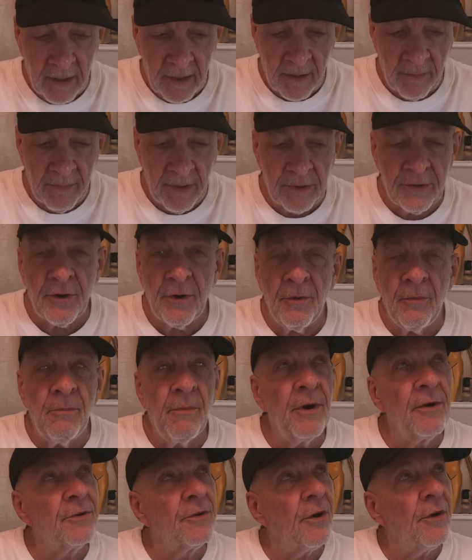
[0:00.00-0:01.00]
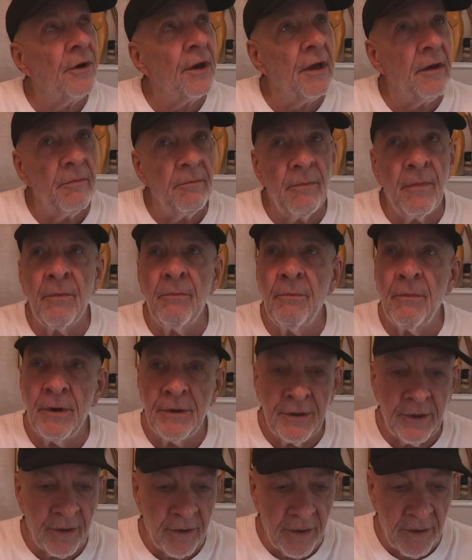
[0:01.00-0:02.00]
the Moderna,
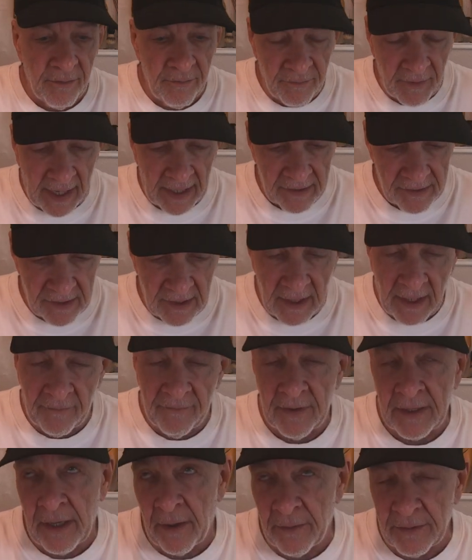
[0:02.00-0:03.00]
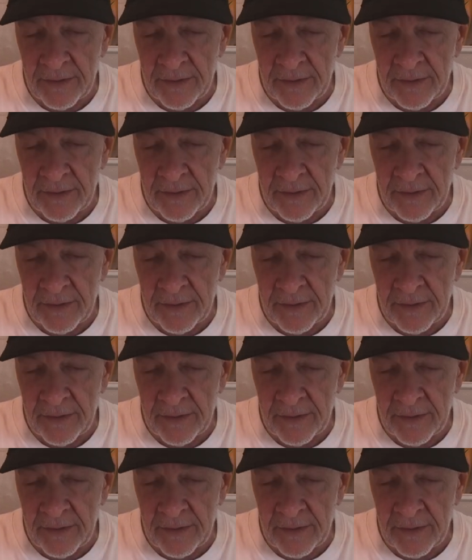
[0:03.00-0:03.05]
Moderna vaccine, I forget